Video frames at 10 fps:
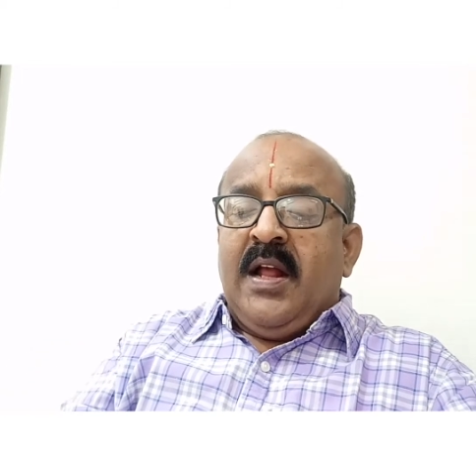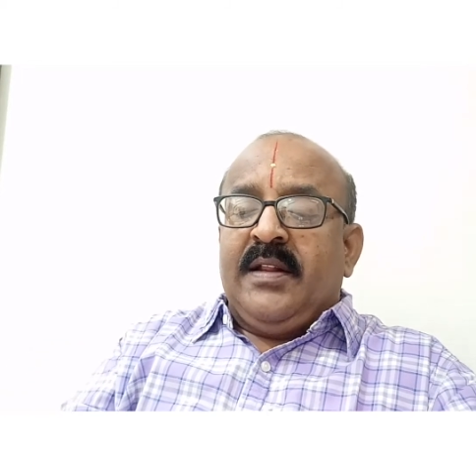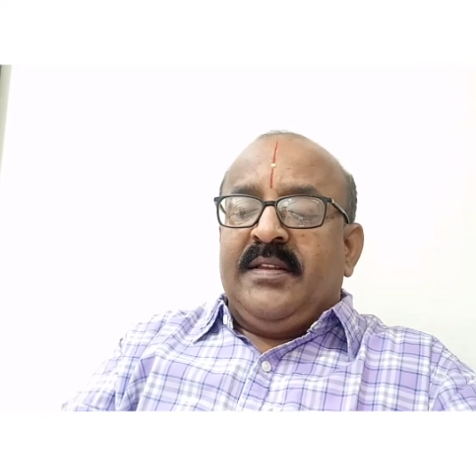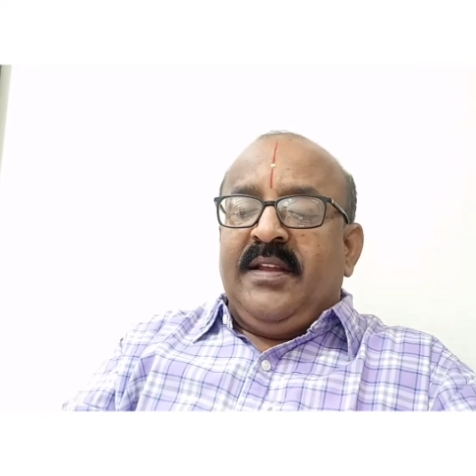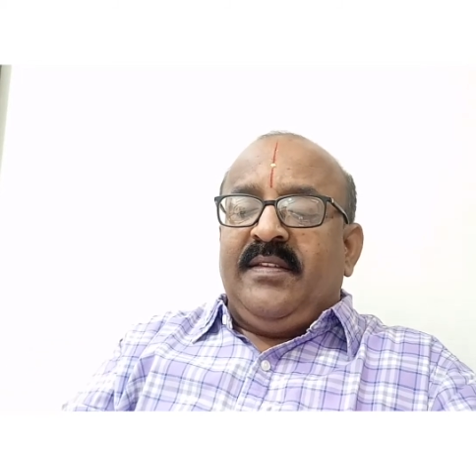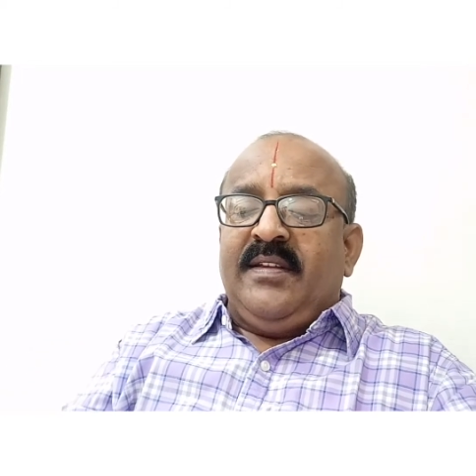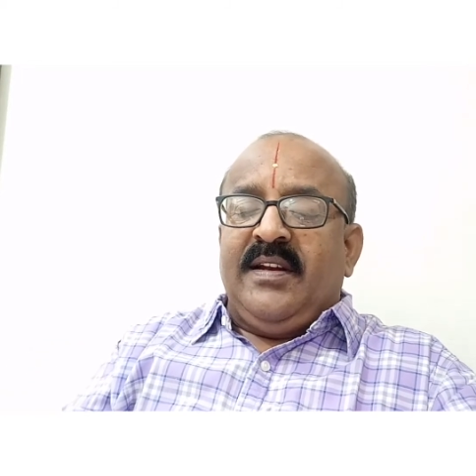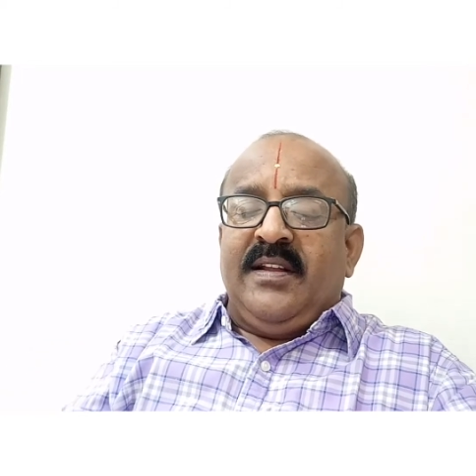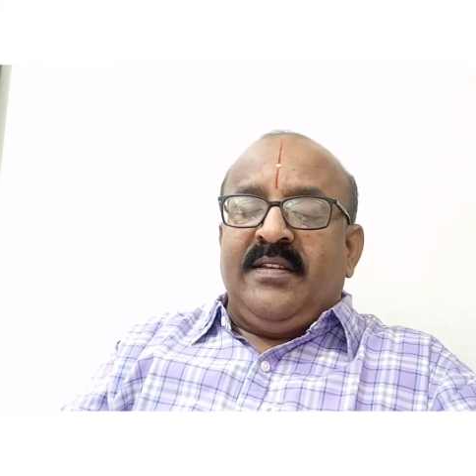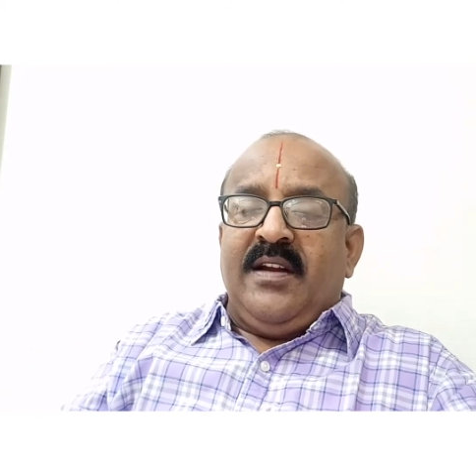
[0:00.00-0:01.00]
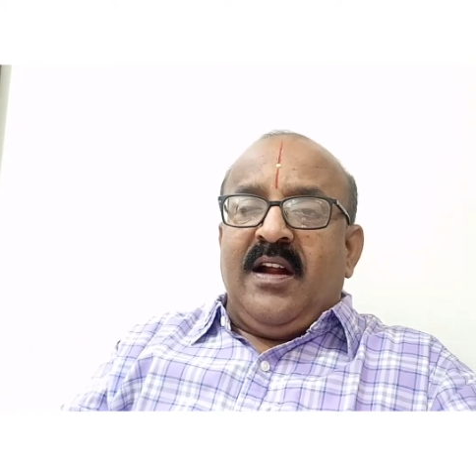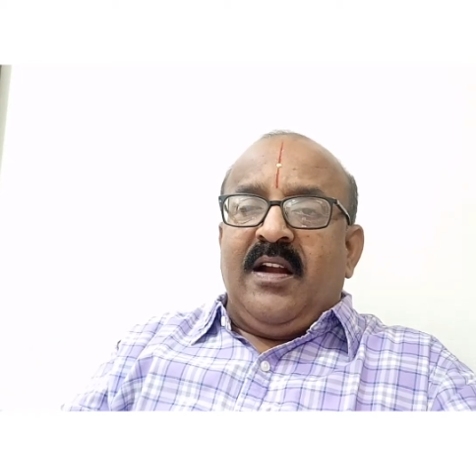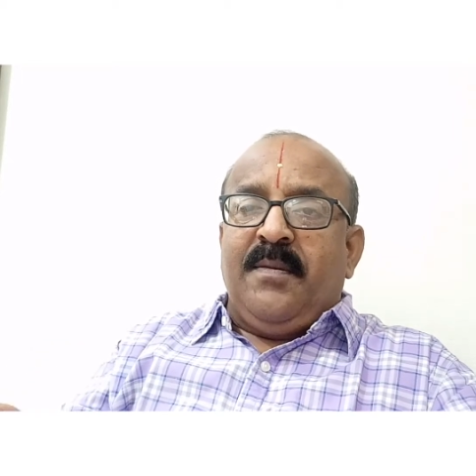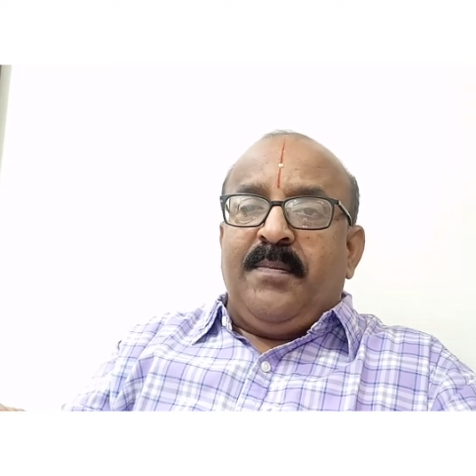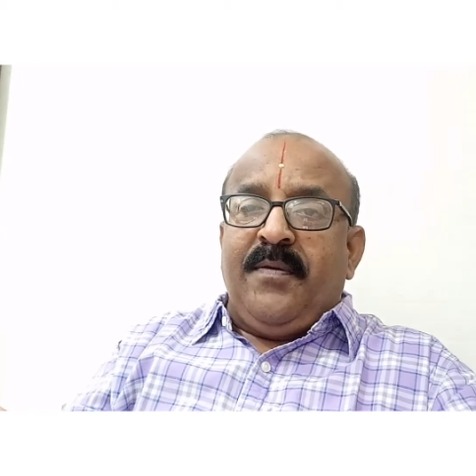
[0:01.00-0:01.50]
This does
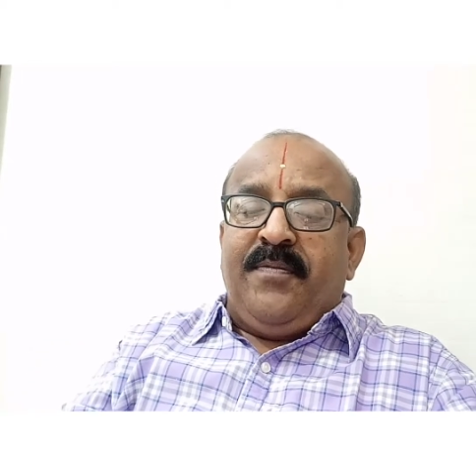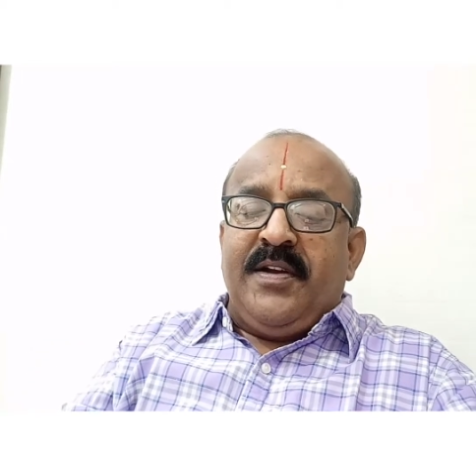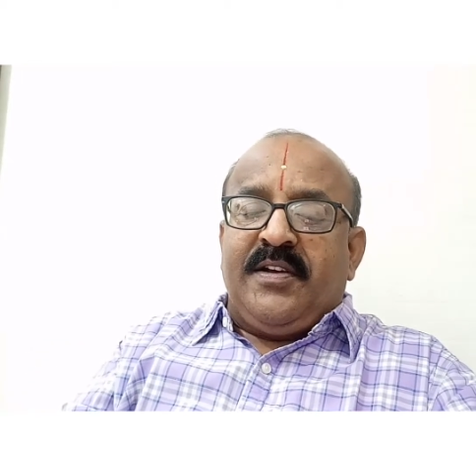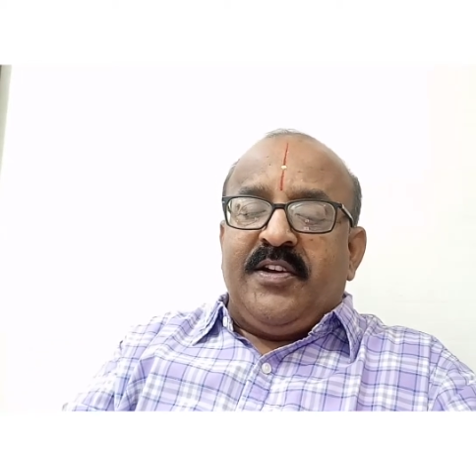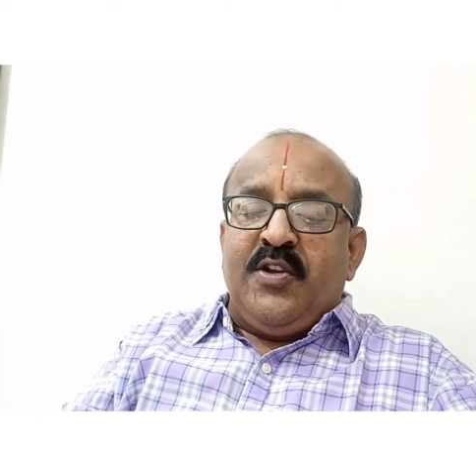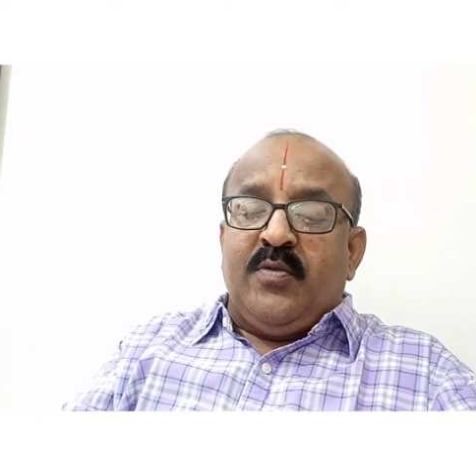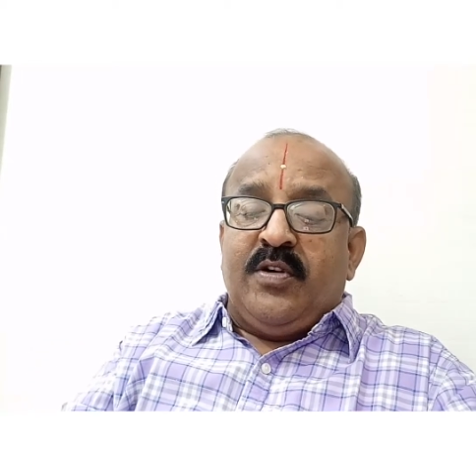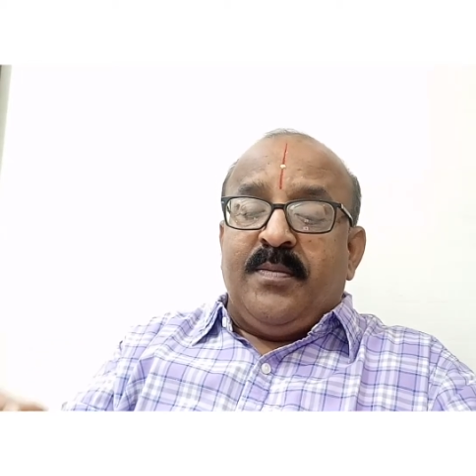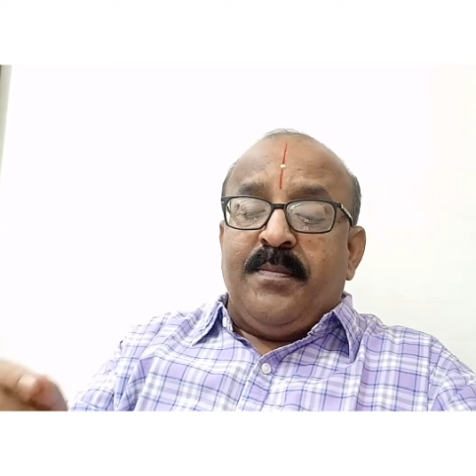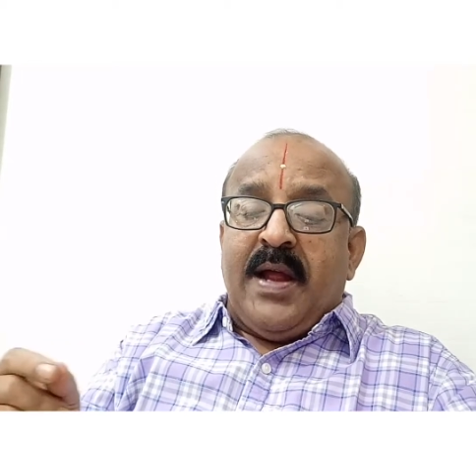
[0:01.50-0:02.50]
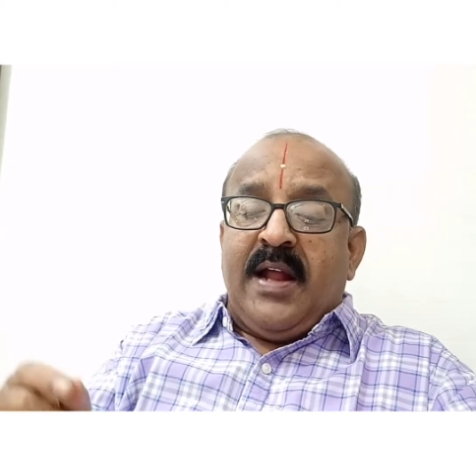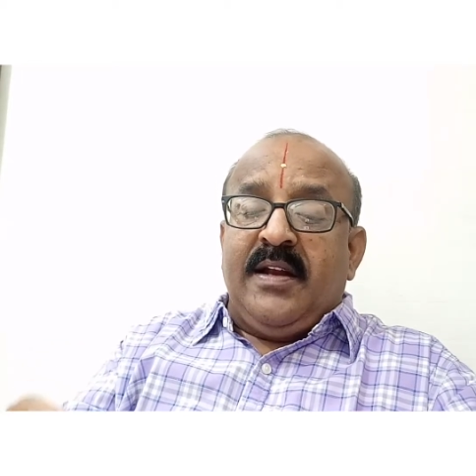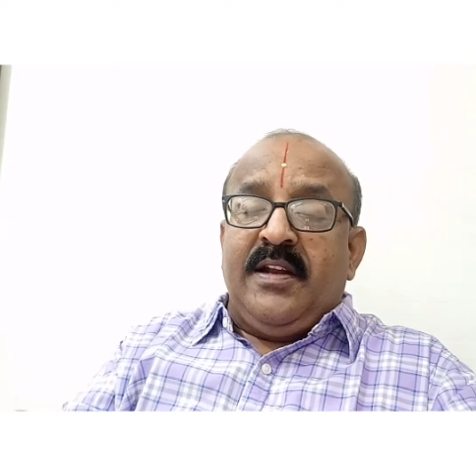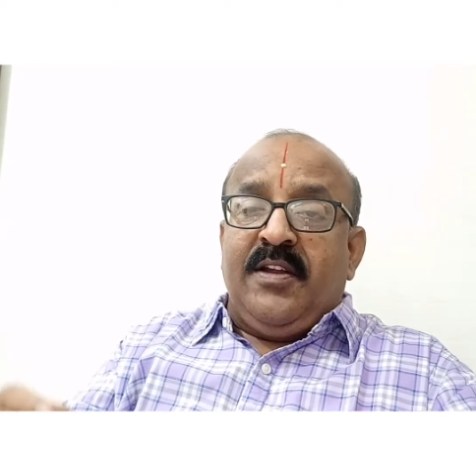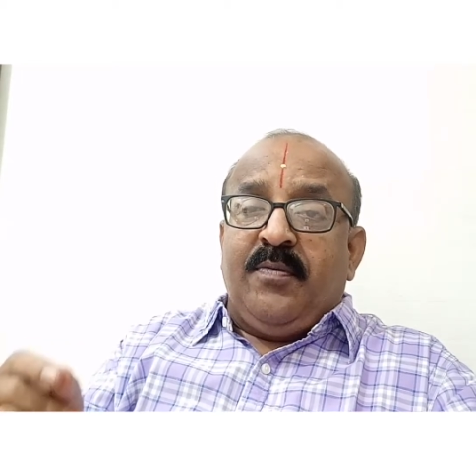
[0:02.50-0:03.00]
not befit your
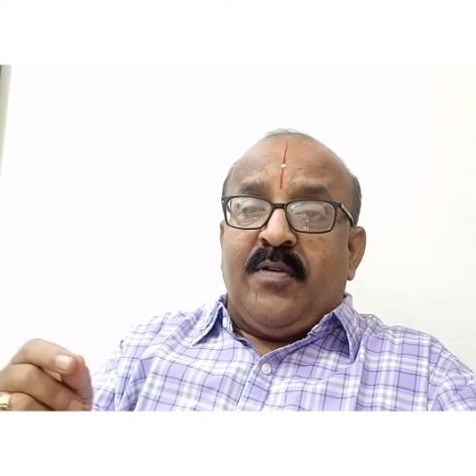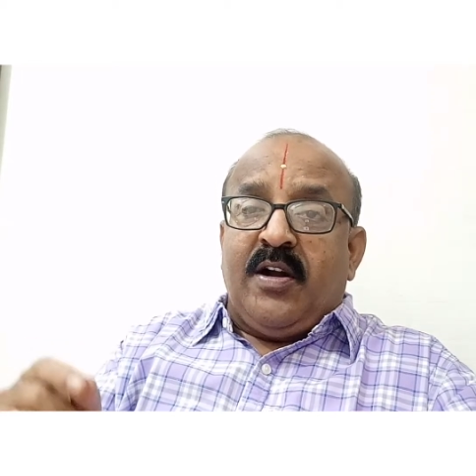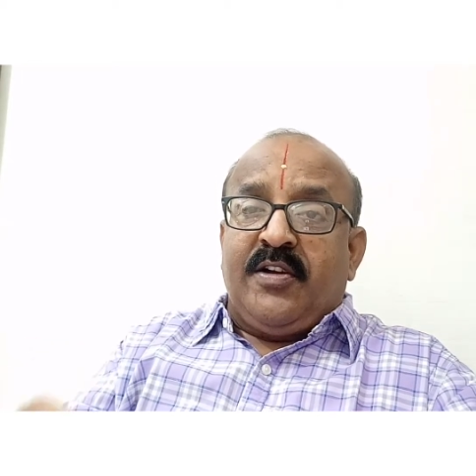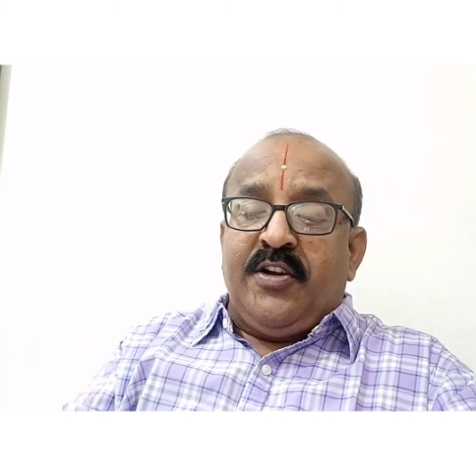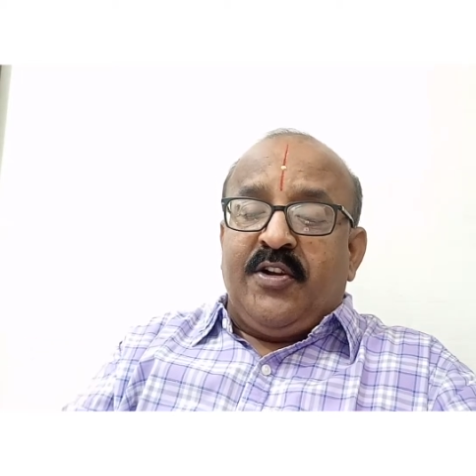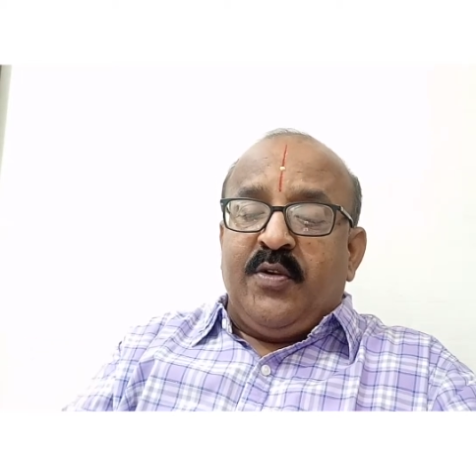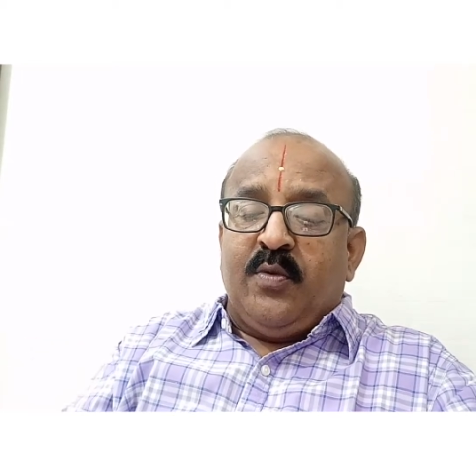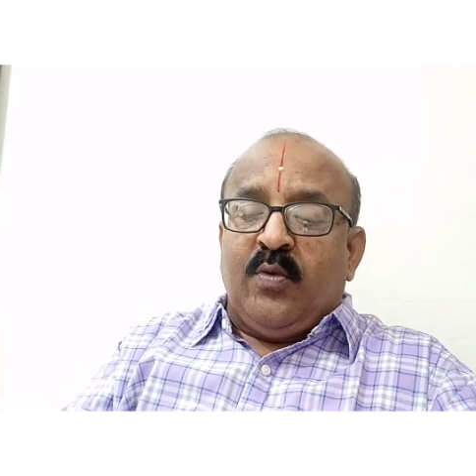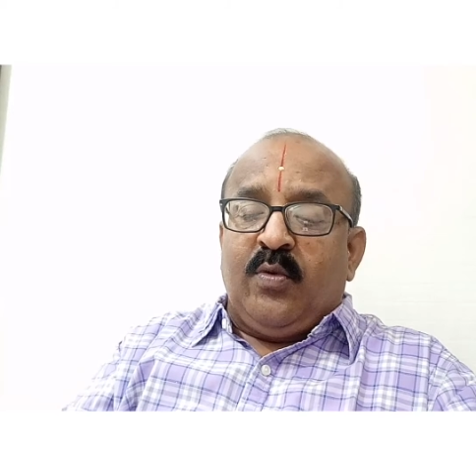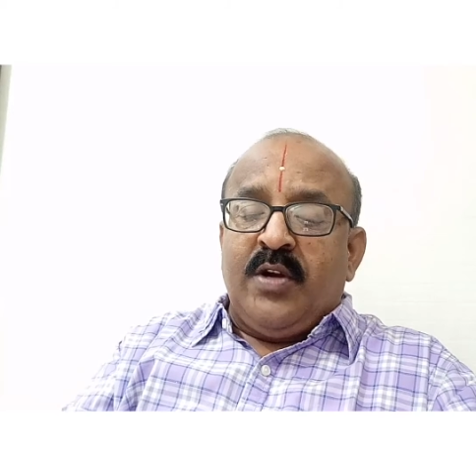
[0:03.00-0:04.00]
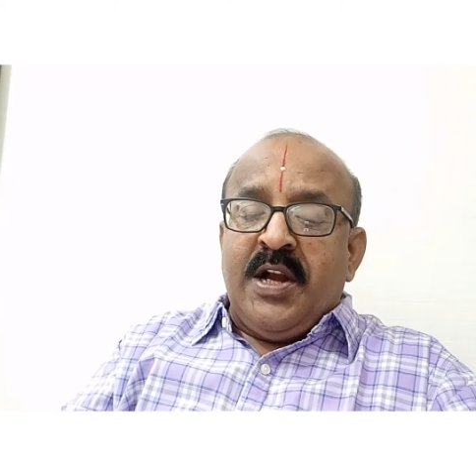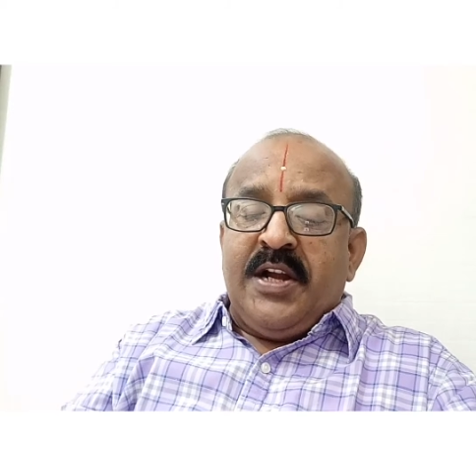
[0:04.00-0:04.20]
manly fortitude.